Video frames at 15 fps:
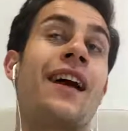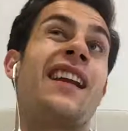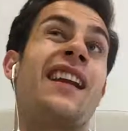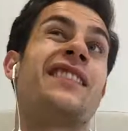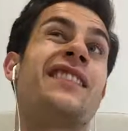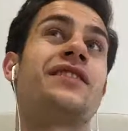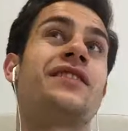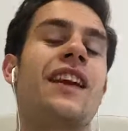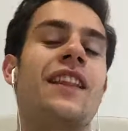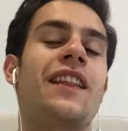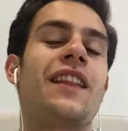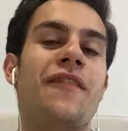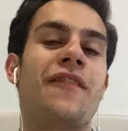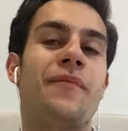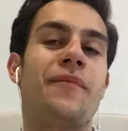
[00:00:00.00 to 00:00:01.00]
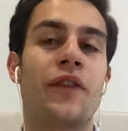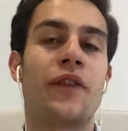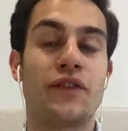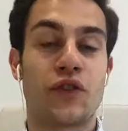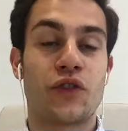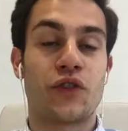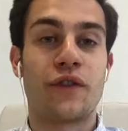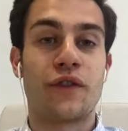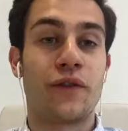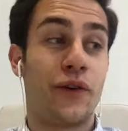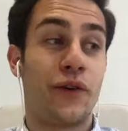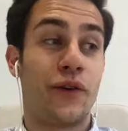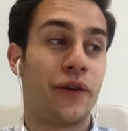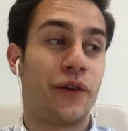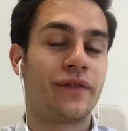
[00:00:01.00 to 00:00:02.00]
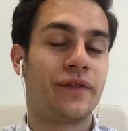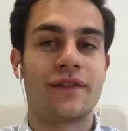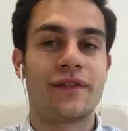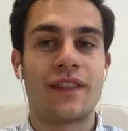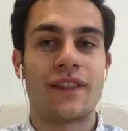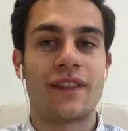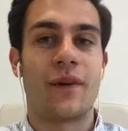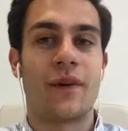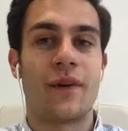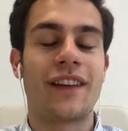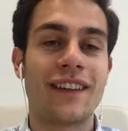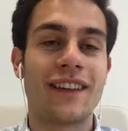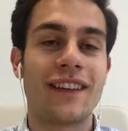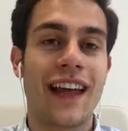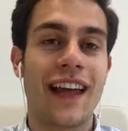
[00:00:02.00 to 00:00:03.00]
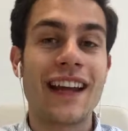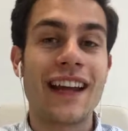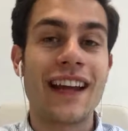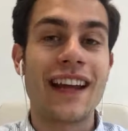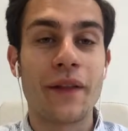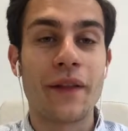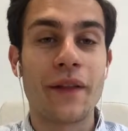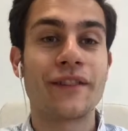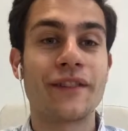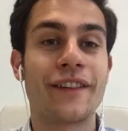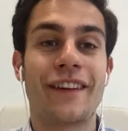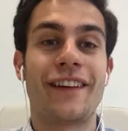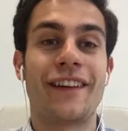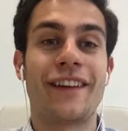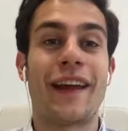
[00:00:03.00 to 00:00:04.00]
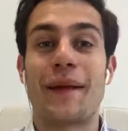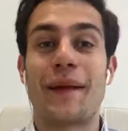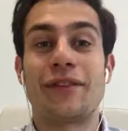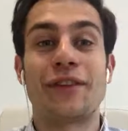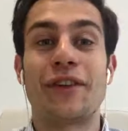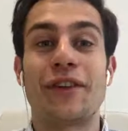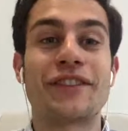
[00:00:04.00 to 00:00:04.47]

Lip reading: let's just say that I've been on this journey for now what, 18 months, and I'm